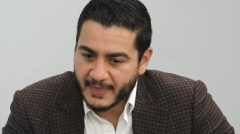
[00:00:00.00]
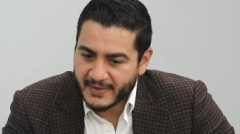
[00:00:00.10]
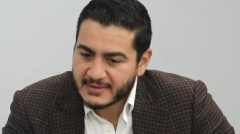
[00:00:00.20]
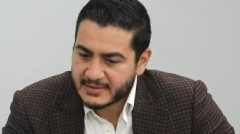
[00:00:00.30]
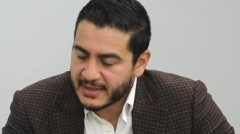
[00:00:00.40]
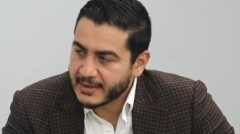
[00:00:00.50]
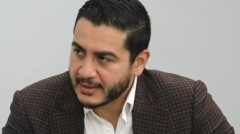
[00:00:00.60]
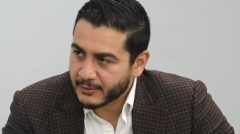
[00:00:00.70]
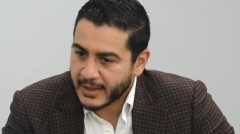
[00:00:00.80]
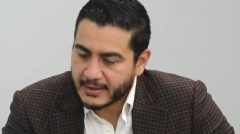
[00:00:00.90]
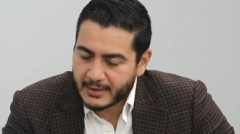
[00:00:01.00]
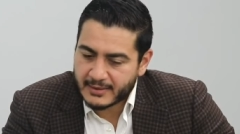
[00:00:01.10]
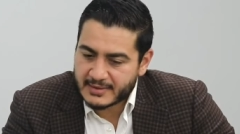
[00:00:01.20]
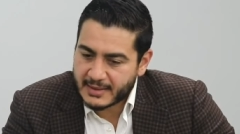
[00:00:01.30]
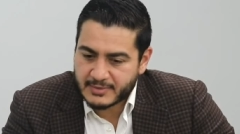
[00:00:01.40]
that's exciting, right?
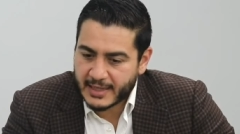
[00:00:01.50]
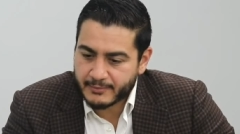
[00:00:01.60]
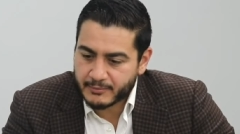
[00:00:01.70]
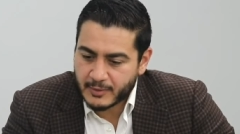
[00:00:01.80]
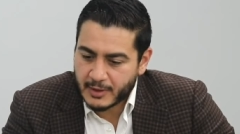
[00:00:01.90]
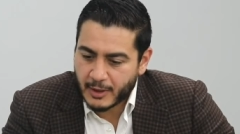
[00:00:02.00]
At the same time,